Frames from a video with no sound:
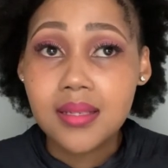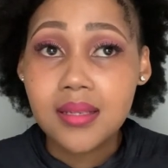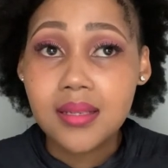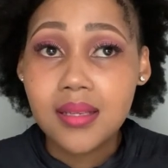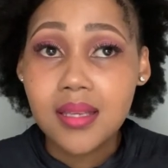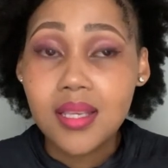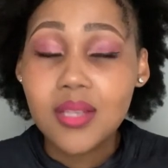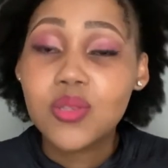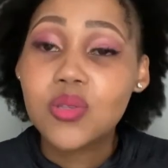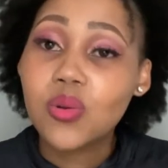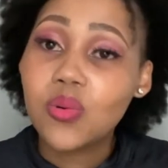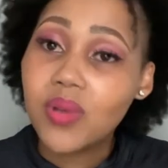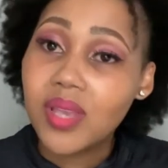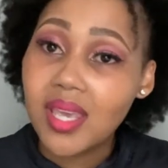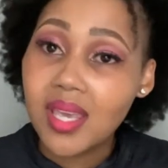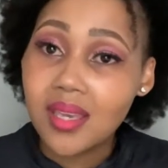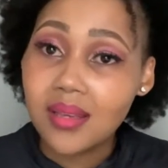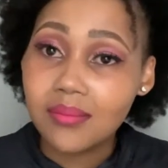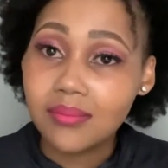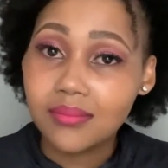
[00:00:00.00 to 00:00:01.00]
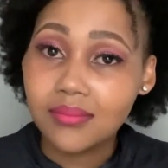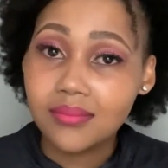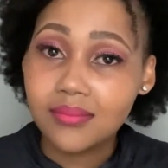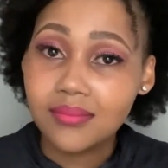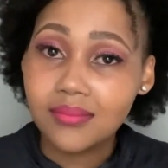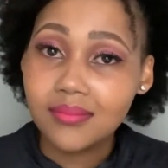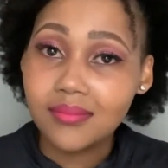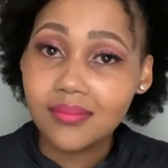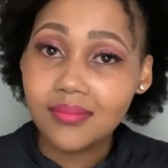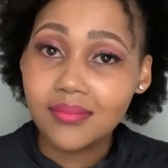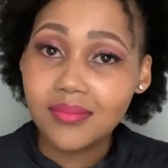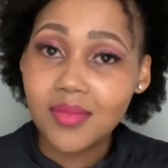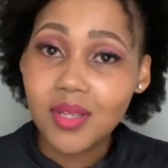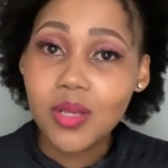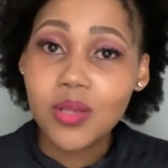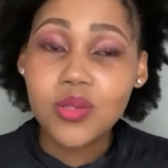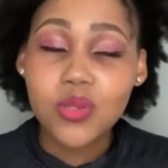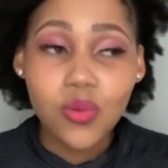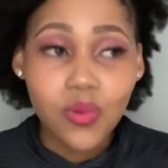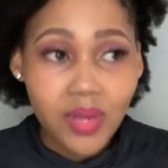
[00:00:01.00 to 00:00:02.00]
it's okay.
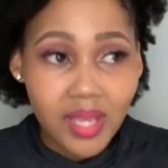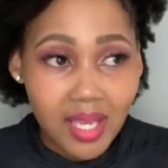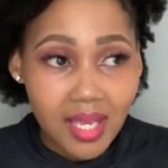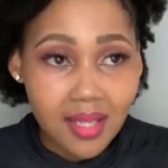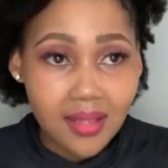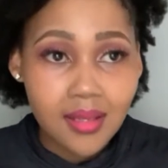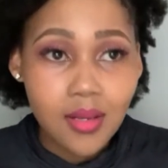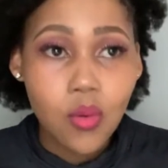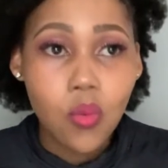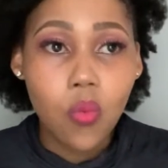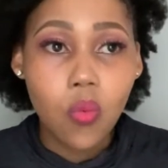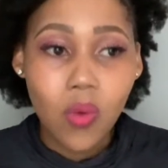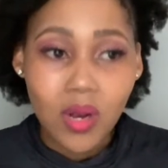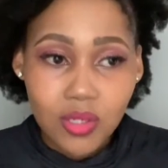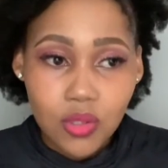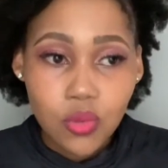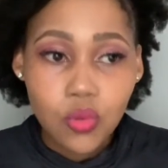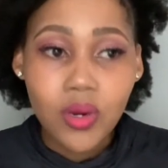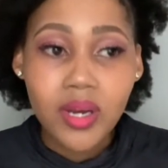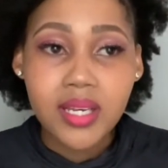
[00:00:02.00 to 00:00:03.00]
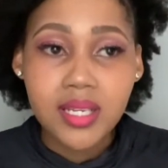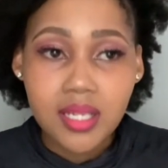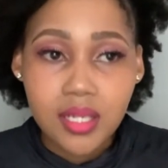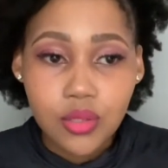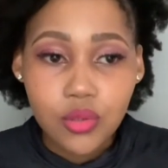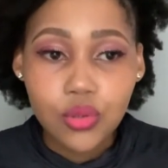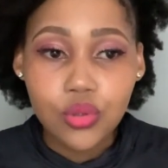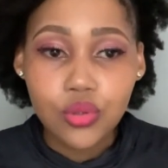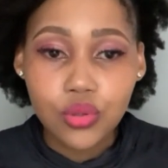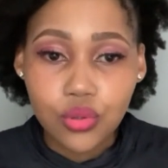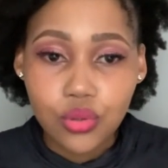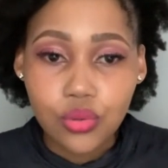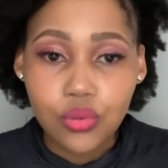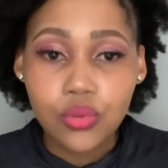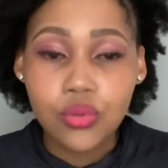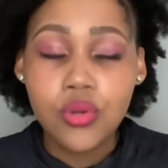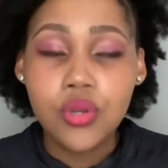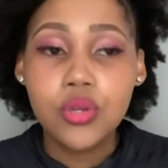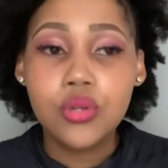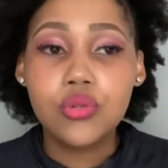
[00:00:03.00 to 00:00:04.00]
It's okay. What do I need to do
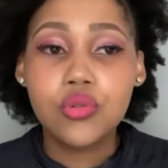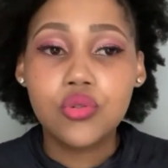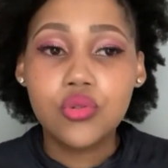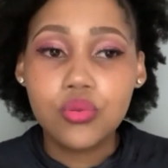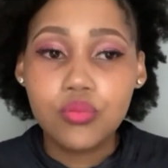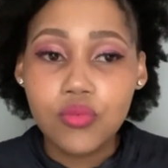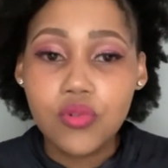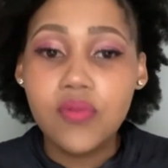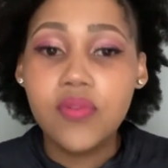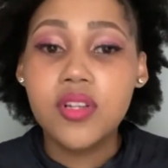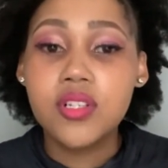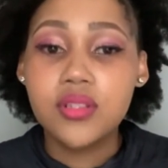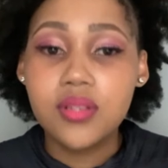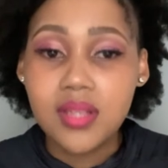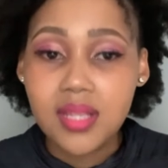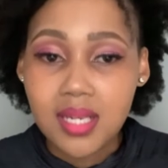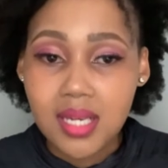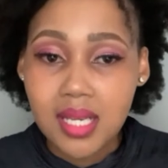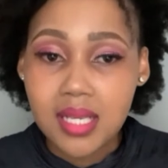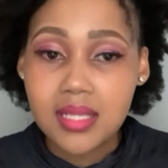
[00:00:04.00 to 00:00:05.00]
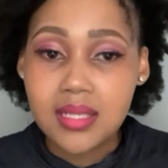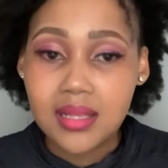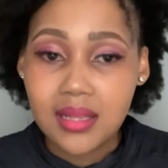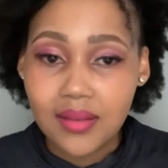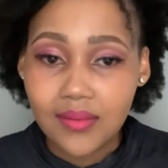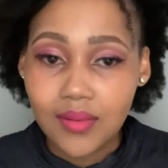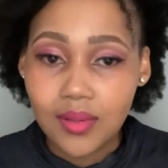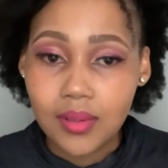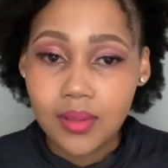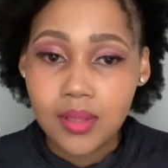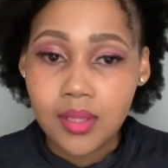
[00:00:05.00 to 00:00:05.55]
to move on to the next level?